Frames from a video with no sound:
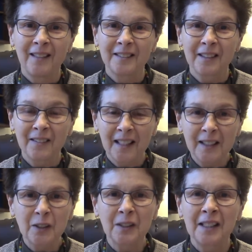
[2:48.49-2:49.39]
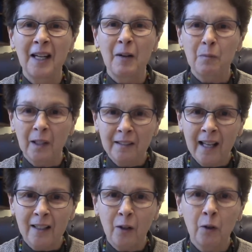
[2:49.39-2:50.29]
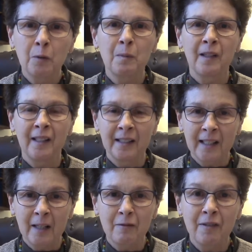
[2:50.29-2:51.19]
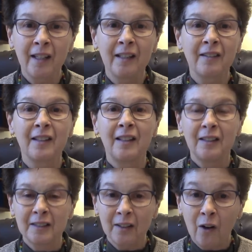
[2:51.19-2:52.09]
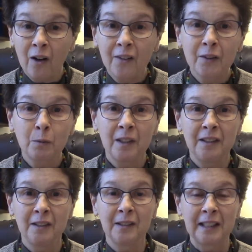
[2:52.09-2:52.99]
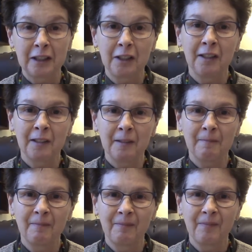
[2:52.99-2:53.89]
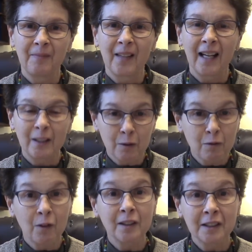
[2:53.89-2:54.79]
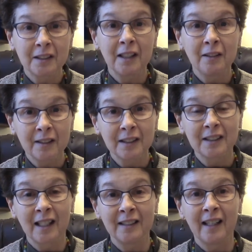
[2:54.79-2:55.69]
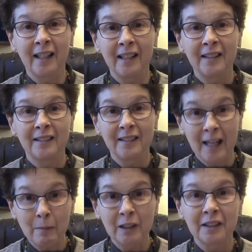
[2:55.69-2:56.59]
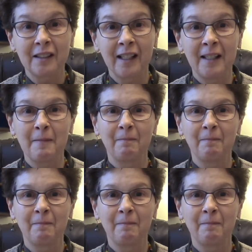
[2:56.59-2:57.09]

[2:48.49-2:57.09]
So let us bring that hope and that faith to all that we do this year. I look forward to seeing you this Sunday. Namaste.